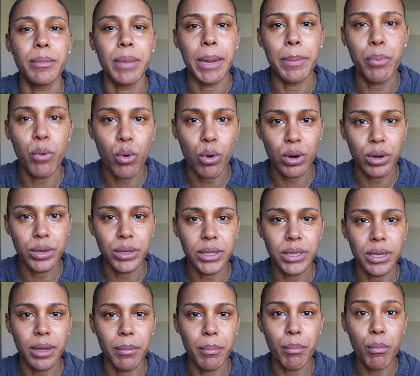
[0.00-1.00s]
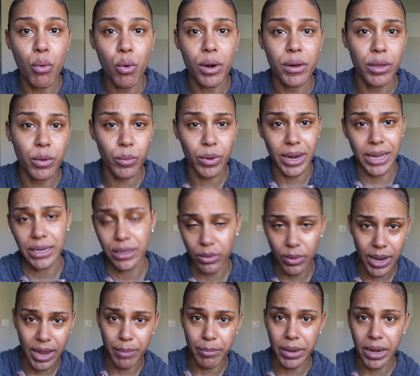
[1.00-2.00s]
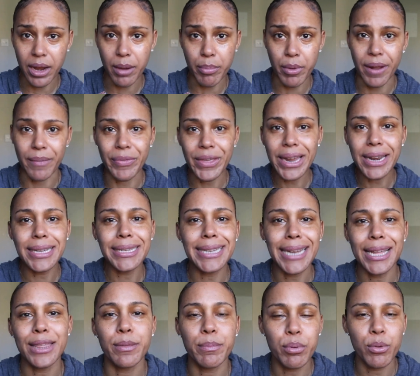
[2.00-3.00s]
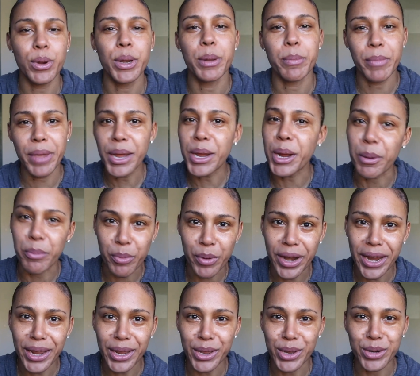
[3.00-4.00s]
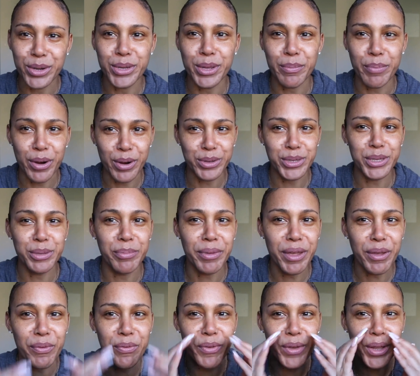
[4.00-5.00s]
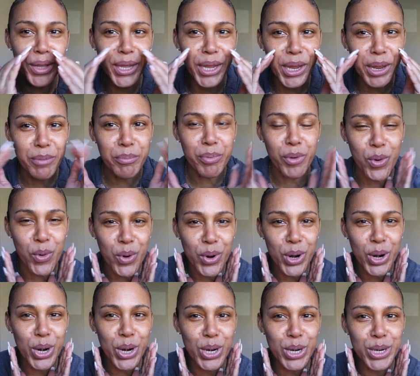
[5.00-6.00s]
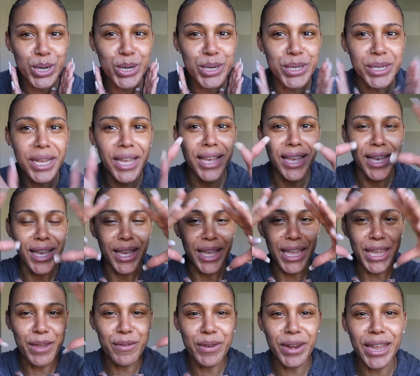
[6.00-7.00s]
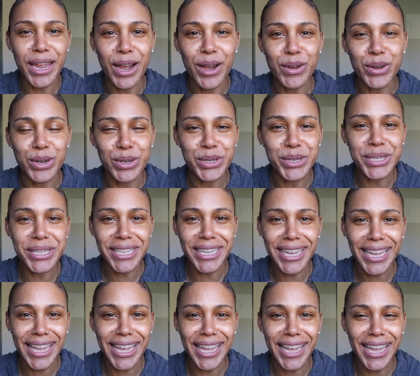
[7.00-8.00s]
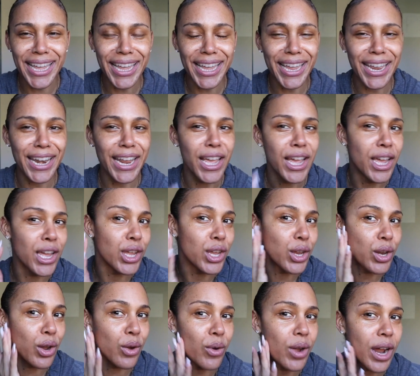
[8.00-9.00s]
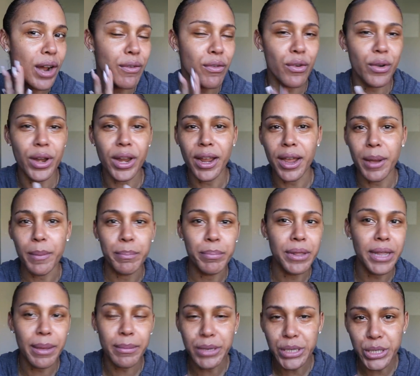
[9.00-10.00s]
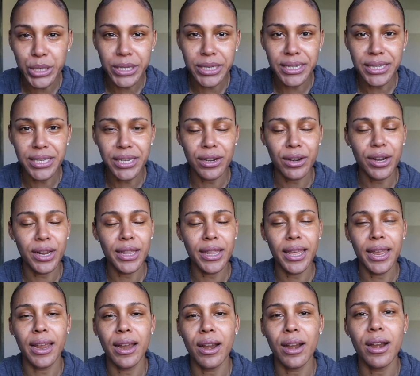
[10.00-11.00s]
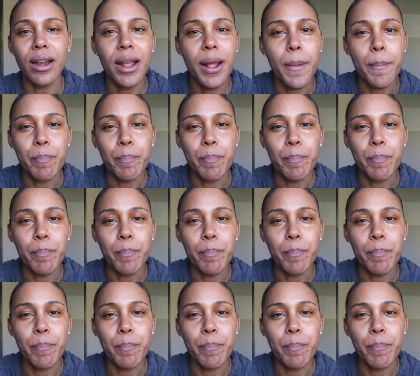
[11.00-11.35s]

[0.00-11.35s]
my pores more than when I don't have makeup on. That is not the point of makeup, right? You're supposed to be filling in pores, evening out your skin, you know, covering up blemishes here and there.